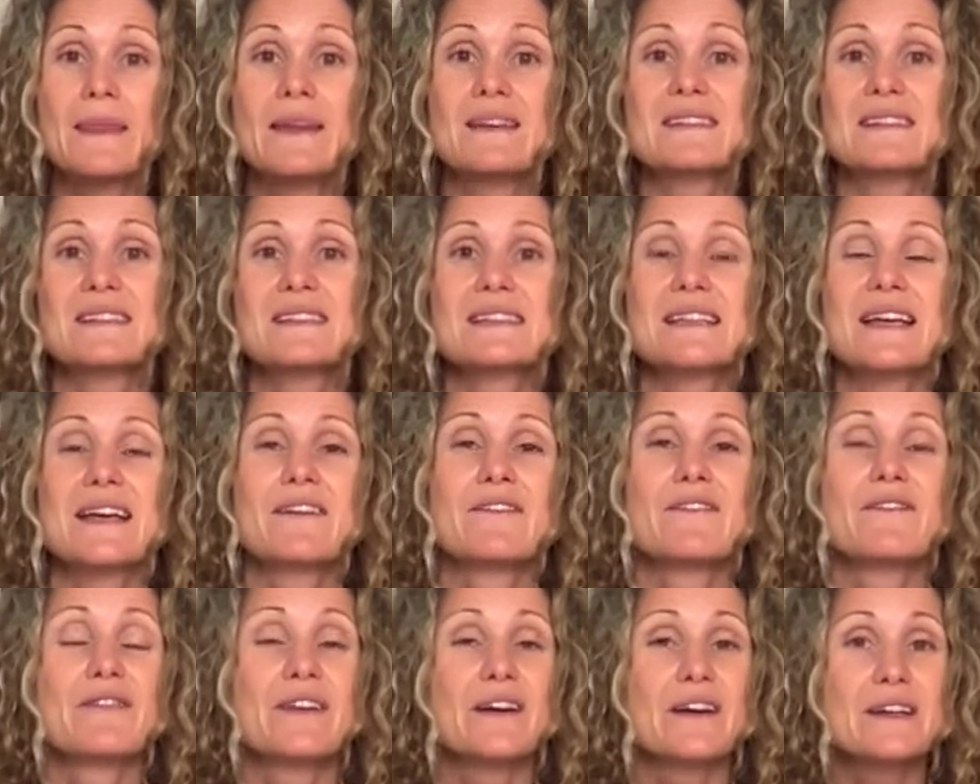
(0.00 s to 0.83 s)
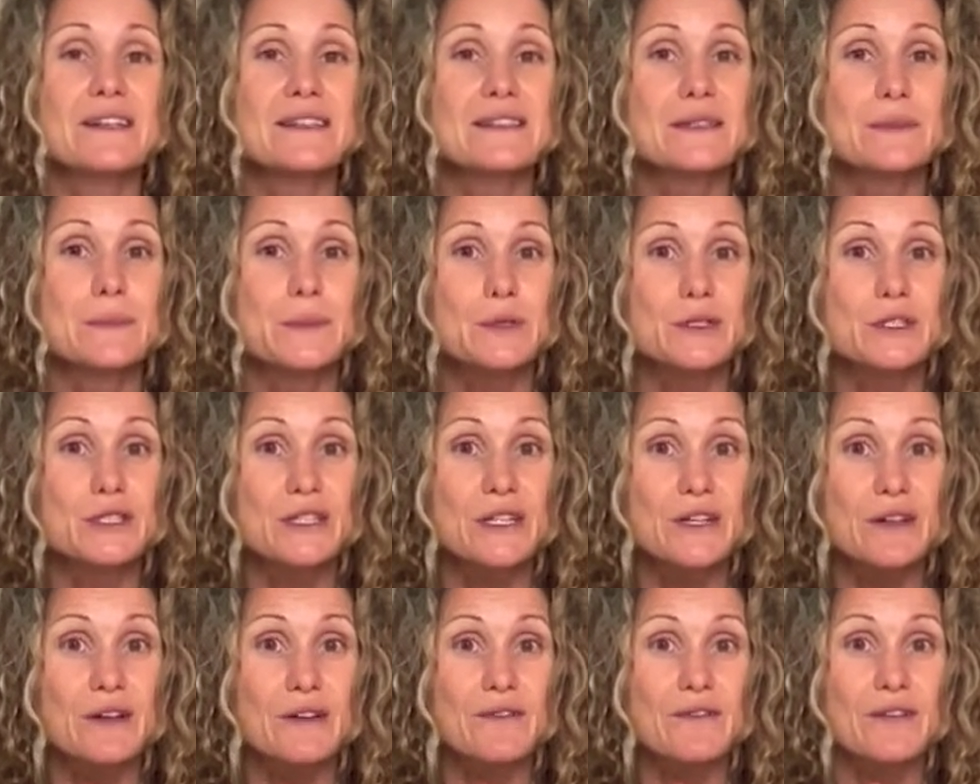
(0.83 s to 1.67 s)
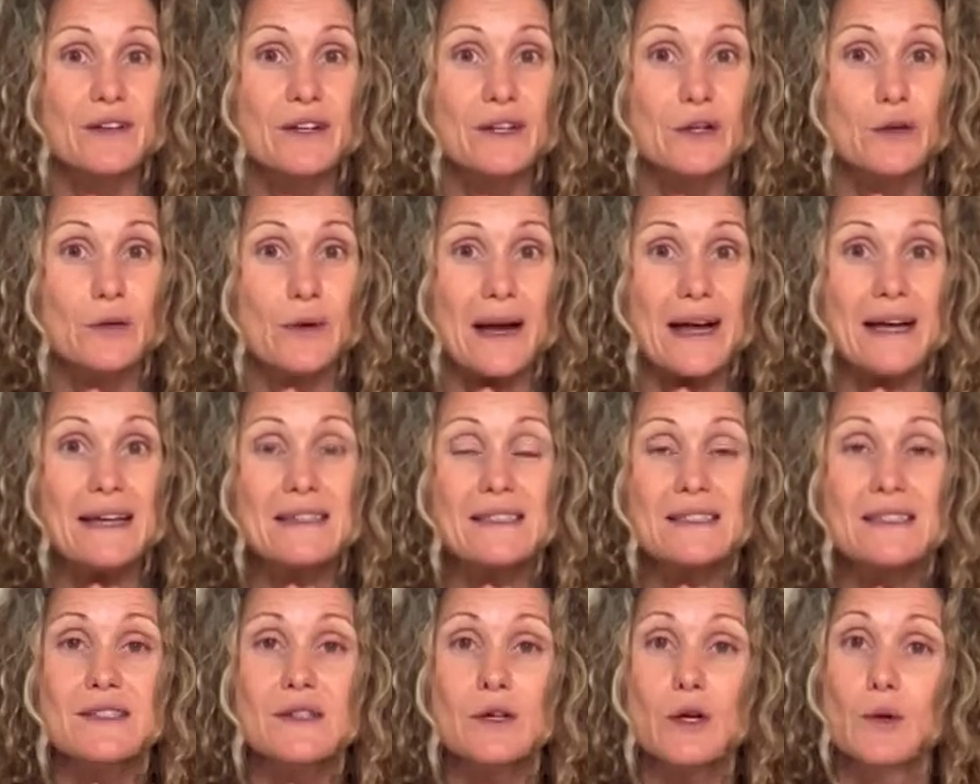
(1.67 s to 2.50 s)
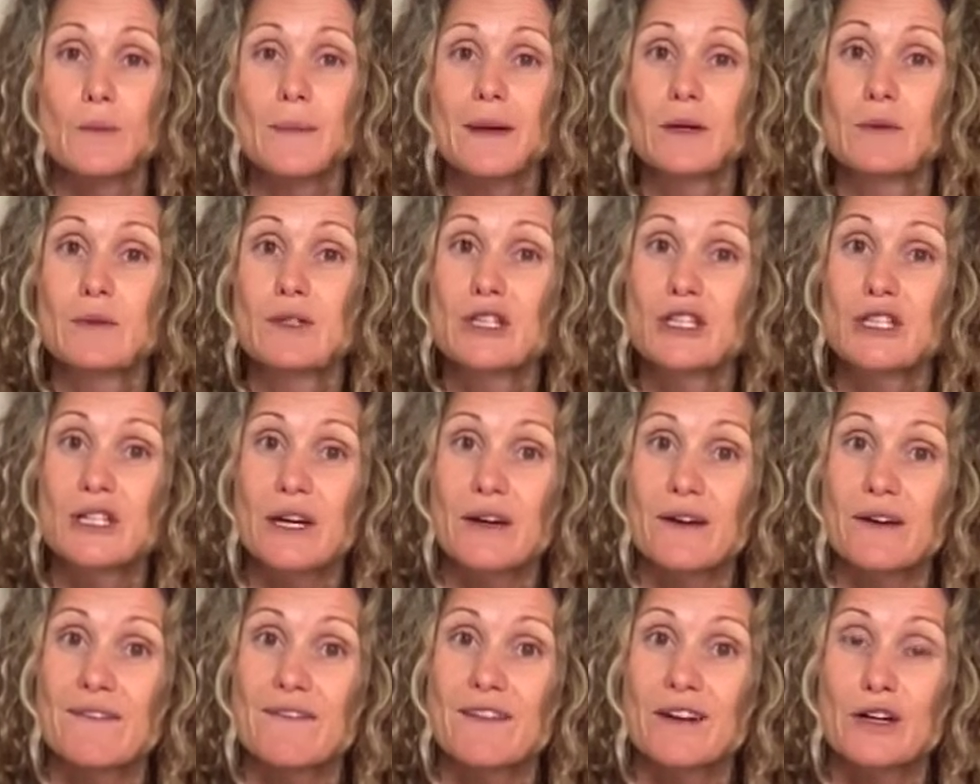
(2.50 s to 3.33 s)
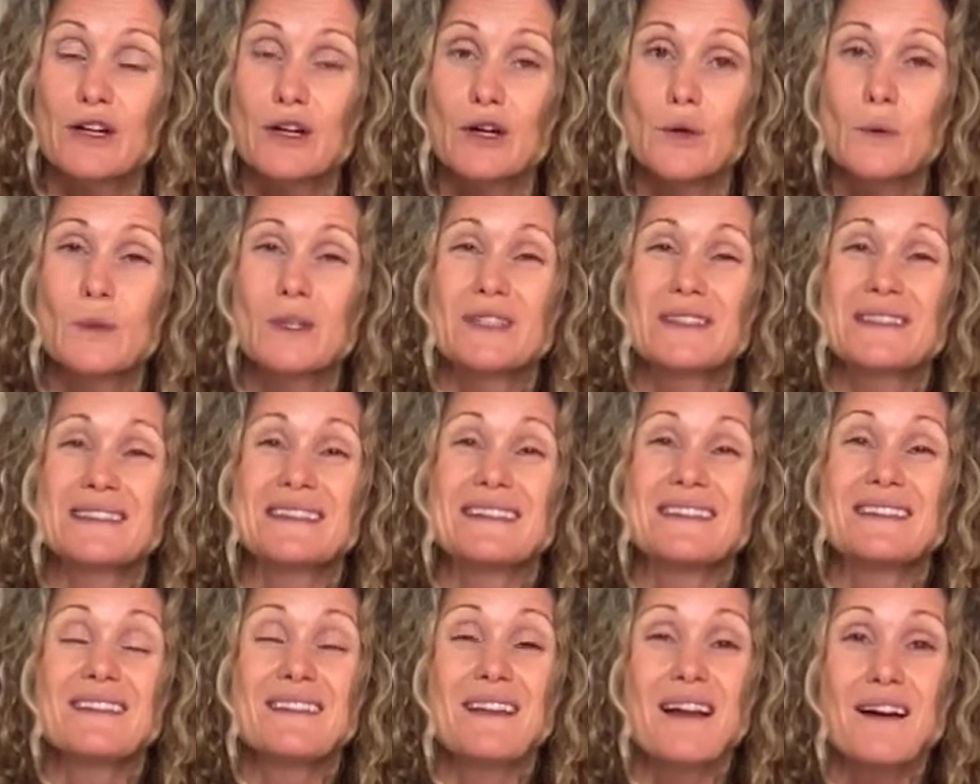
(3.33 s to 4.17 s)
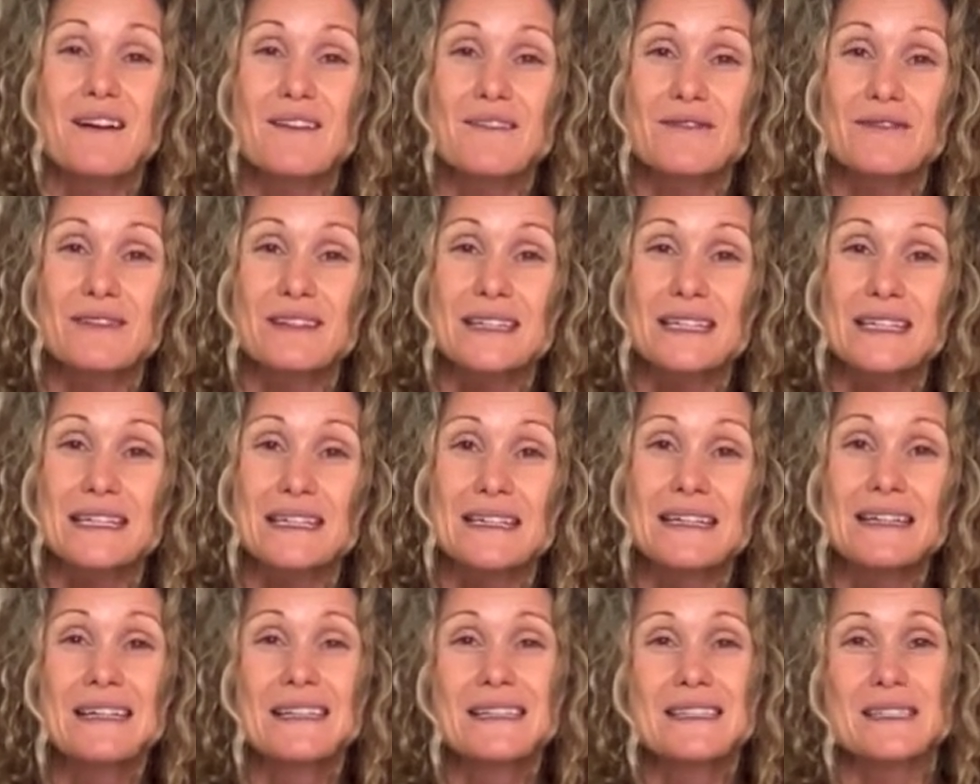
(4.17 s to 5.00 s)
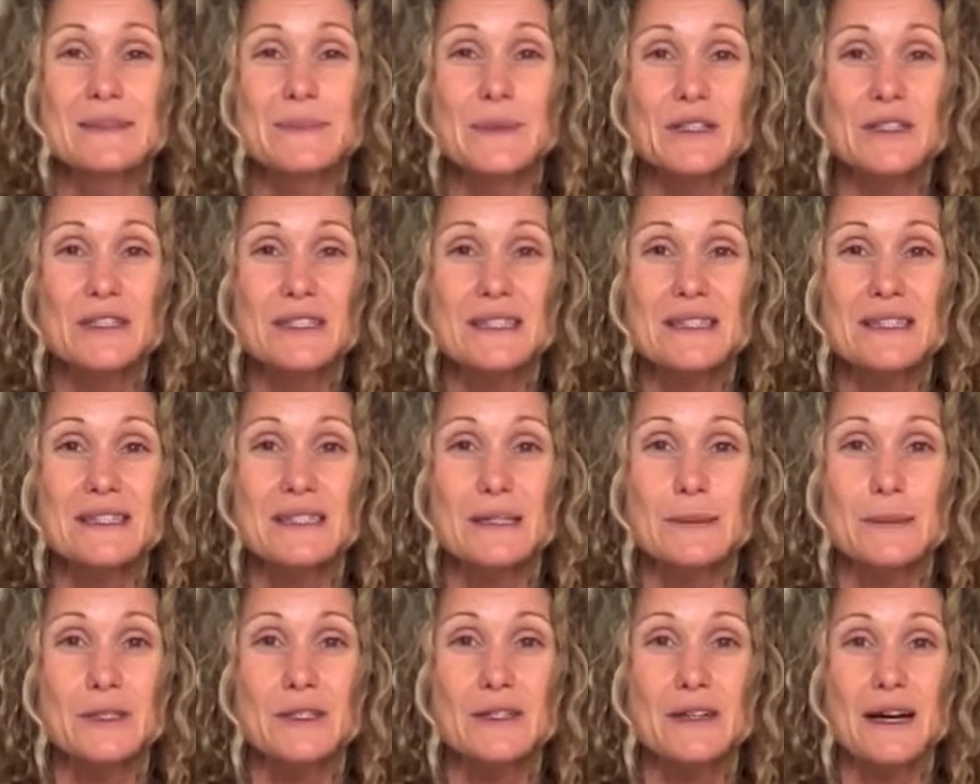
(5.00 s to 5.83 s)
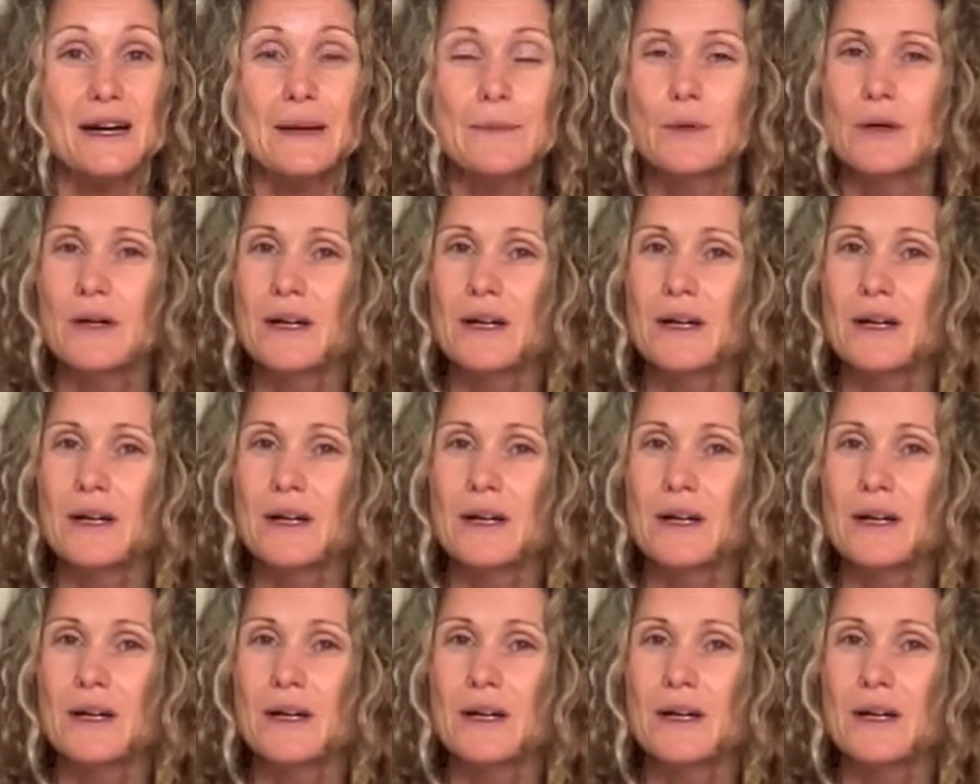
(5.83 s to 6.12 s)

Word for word: This is a very simple sherry vinaigrette, so made with sherry vinegar, which is lovely, especially in the summertime.